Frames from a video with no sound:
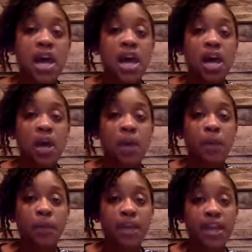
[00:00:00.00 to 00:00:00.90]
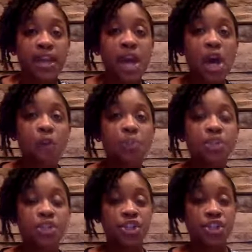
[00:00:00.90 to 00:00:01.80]
could help
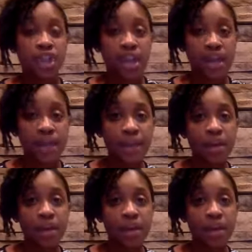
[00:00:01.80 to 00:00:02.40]
shape